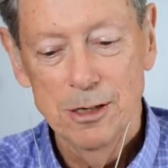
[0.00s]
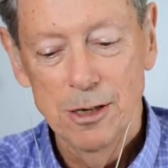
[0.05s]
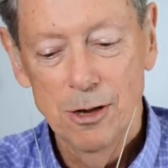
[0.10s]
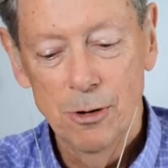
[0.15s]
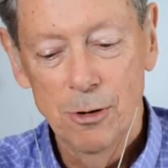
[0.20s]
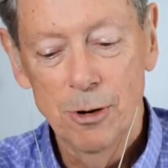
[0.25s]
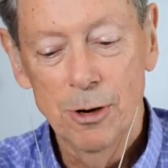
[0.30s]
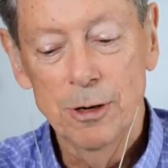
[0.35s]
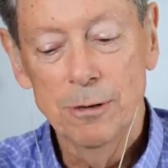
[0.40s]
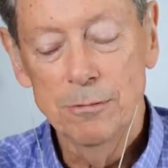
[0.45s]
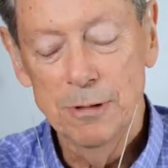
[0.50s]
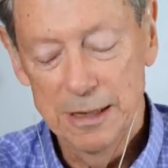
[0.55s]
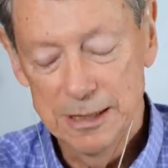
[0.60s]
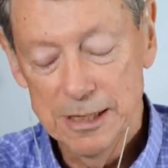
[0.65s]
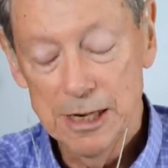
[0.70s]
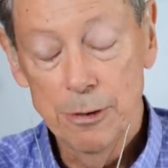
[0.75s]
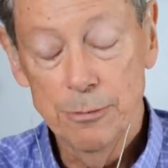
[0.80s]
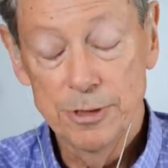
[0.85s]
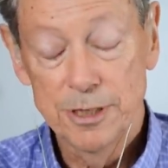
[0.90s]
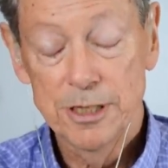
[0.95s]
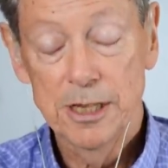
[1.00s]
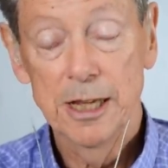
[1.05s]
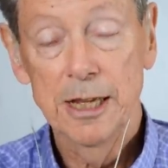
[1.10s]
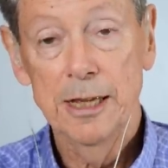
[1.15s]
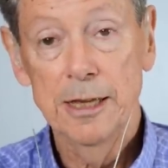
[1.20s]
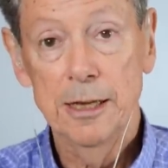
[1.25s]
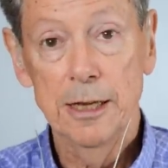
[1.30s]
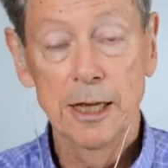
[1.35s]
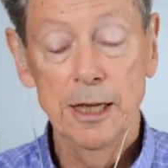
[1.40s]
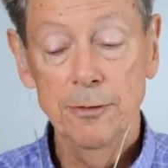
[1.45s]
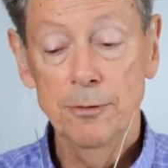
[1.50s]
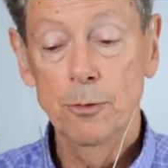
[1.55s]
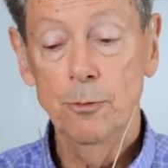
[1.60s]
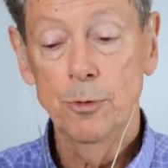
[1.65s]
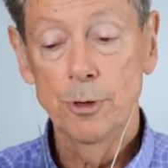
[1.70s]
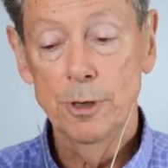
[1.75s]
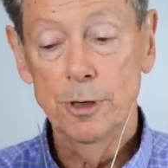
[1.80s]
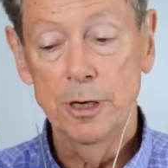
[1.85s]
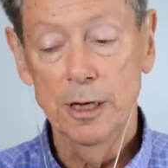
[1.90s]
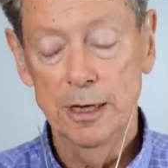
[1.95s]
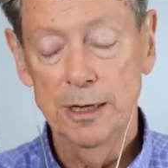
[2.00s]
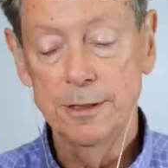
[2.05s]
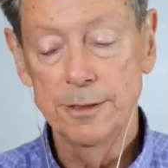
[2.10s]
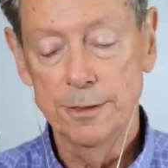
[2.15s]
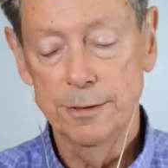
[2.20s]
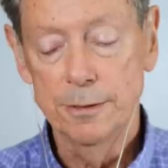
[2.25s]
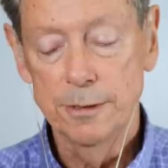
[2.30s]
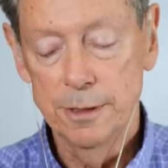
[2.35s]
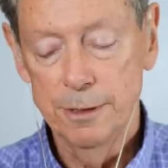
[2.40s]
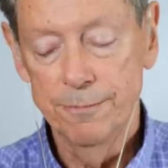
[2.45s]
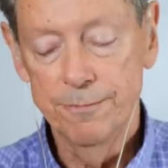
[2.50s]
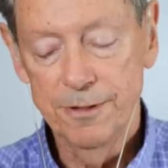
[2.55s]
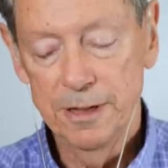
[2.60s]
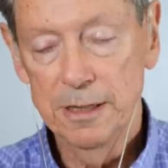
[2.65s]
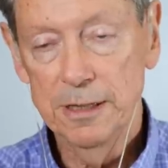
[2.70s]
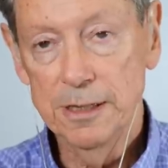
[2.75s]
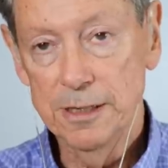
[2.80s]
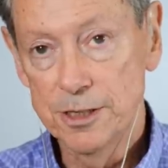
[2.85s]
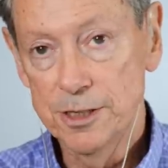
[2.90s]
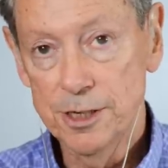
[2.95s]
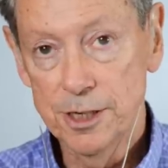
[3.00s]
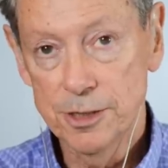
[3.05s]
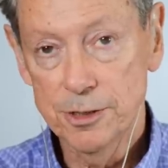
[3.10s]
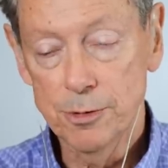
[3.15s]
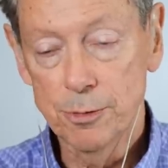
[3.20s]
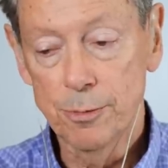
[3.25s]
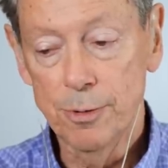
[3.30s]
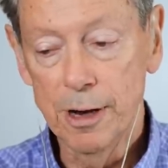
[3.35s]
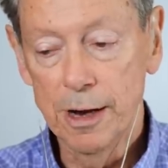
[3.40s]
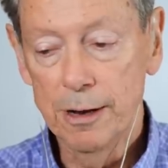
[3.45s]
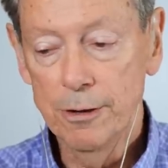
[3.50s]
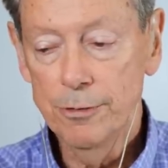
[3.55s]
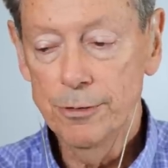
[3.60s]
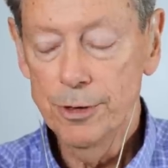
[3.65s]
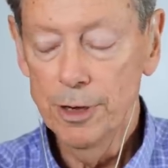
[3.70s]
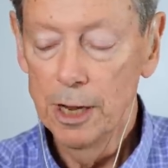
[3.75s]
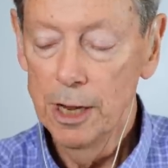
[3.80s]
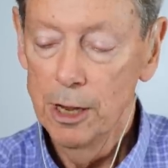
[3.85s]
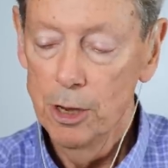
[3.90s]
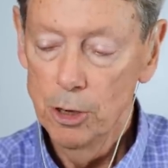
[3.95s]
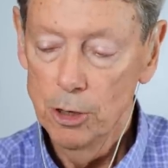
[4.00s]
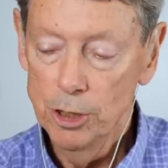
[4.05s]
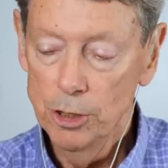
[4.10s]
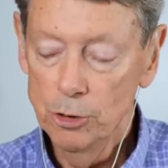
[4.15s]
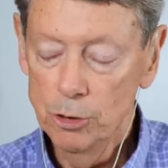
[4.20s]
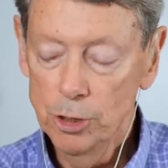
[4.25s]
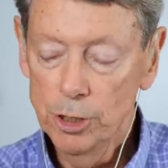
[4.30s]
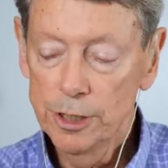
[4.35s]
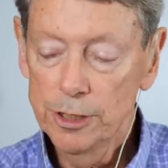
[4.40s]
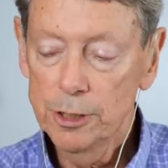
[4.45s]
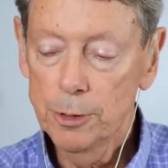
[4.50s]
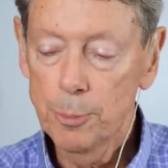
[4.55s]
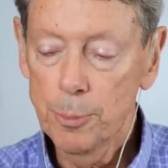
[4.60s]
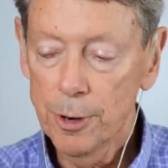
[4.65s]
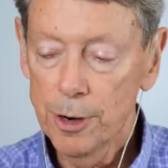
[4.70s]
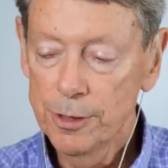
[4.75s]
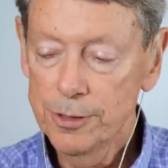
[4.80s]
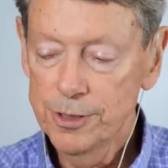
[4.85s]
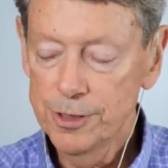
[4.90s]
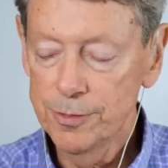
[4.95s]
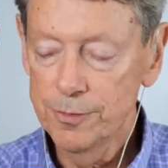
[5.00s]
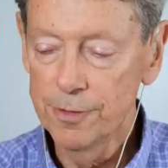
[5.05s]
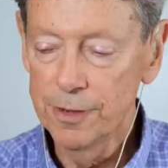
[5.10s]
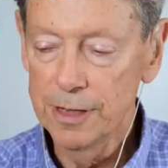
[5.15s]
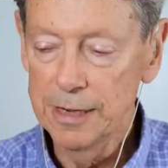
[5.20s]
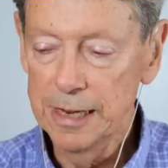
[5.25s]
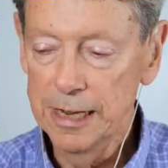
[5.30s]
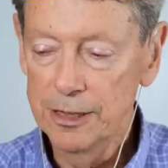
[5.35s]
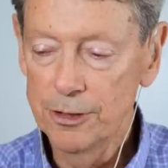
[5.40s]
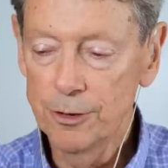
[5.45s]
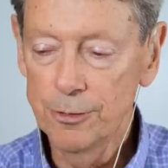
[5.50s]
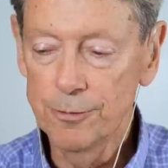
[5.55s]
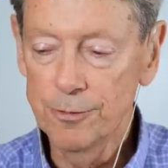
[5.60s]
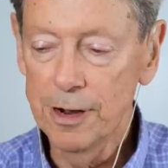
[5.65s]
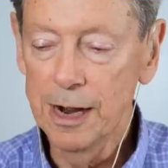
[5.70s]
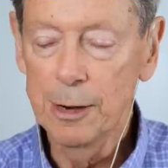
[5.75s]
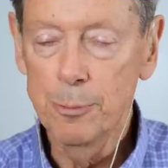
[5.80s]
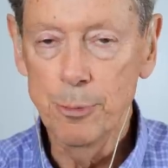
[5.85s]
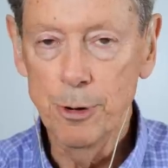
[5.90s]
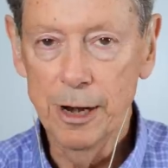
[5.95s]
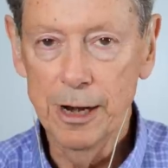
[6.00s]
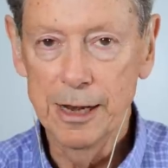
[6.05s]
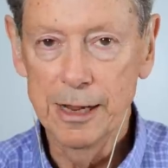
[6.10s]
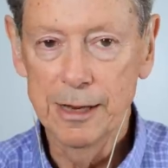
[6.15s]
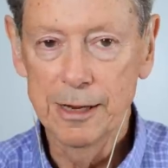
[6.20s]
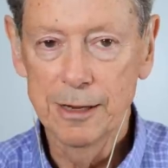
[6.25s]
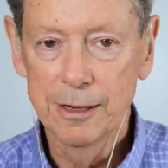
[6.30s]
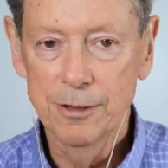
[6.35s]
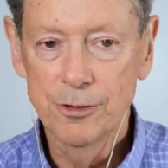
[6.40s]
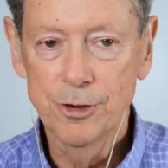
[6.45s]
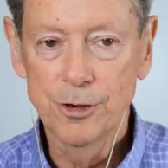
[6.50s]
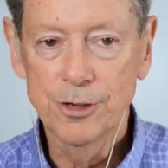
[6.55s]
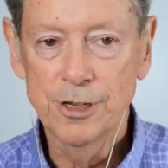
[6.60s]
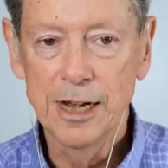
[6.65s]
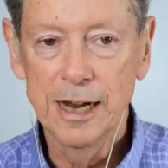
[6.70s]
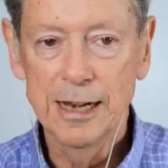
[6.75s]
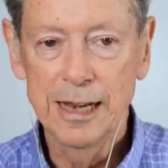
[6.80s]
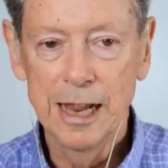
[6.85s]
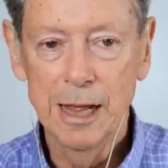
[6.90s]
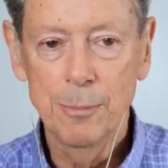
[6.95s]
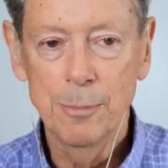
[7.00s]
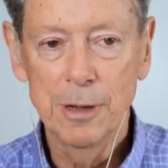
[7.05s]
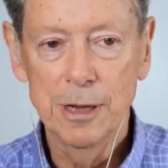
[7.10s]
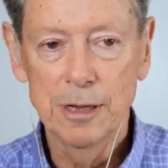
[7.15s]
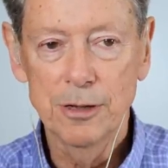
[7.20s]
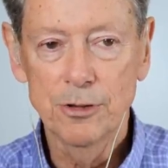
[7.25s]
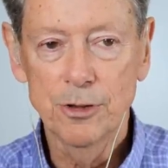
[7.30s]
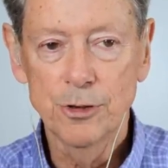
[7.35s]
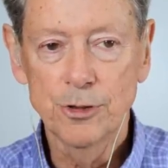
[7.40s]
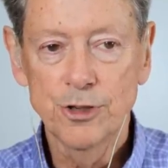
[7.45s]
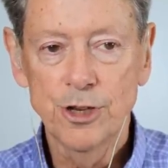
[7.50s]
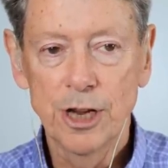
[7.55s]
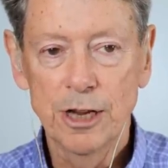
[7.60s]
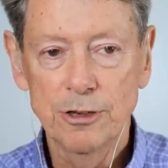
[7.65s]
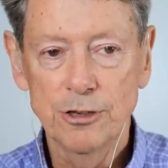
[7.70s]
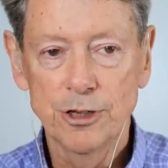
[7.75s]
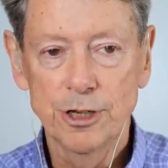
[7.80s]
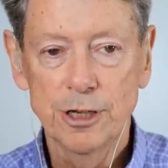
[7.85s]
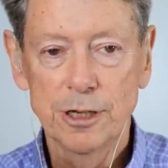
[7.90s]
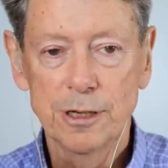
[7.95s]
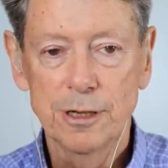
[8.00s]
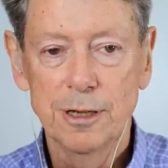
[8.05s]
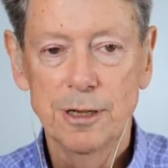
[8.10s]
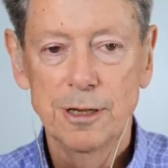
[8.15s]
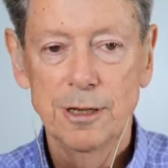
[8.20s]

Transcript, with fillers: Or as I was saying, even when it the feeling sticks around, you look at the parts of it and they're vibrating, they're dynamic, they're changing